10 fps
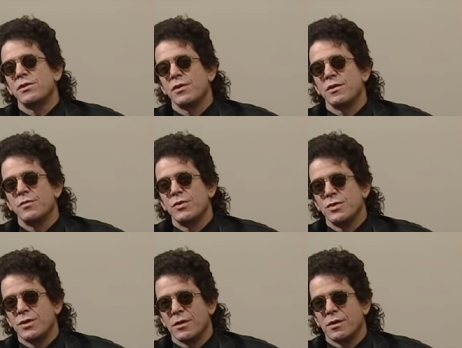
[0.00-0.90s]
on the
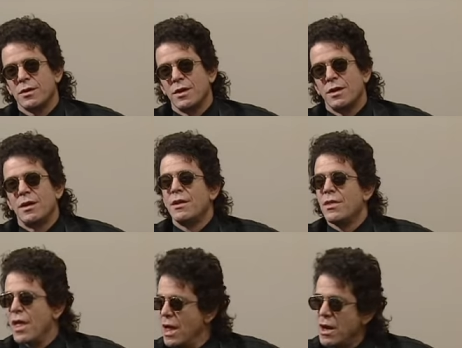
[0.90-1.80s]
music.
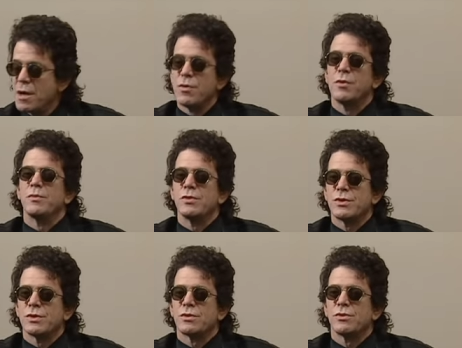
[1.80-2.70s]
Then I put music
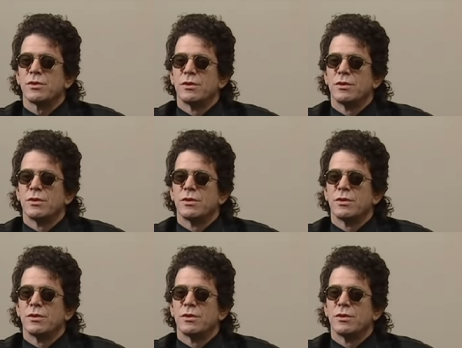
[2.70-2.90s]
to it.